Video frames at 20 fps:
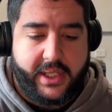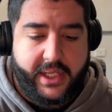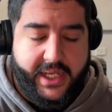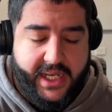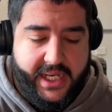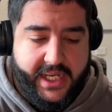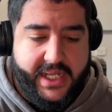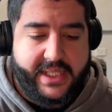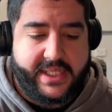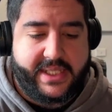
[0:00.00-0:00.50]

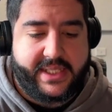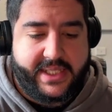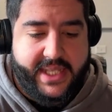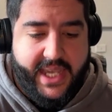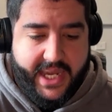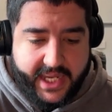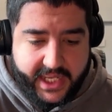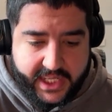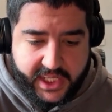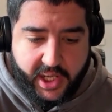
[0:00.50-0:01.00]
In at
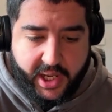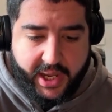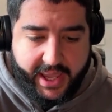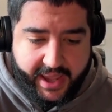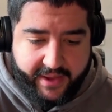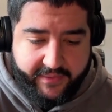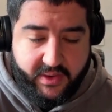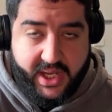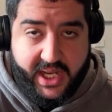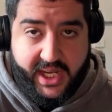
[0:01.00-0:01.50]
second, I
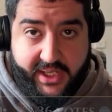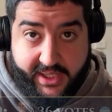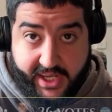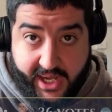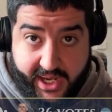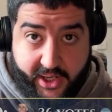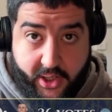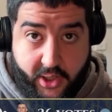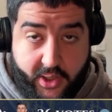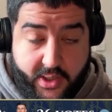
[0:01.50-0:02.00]
have Nick
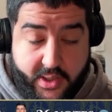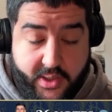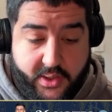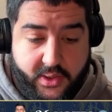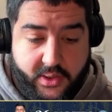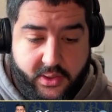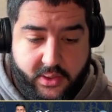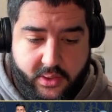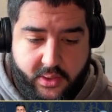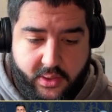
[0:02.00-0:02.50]
Dacos
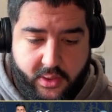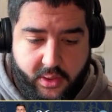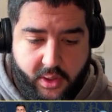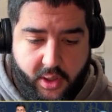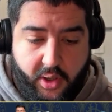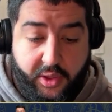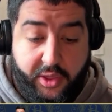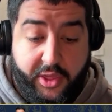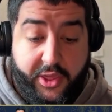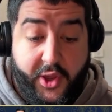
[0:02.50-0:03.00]

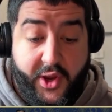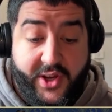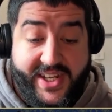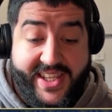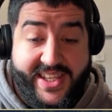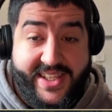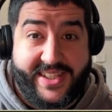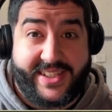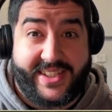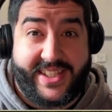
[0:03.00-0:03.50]
on
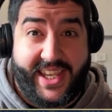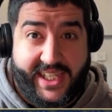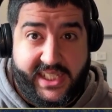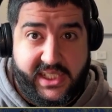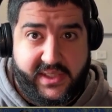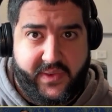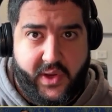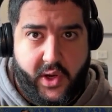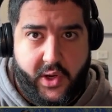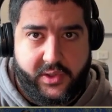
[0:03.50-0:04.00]
36
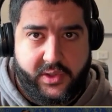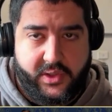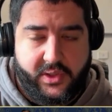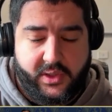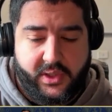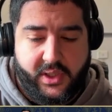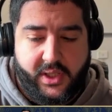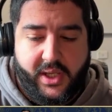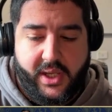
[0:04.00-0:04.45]
votes.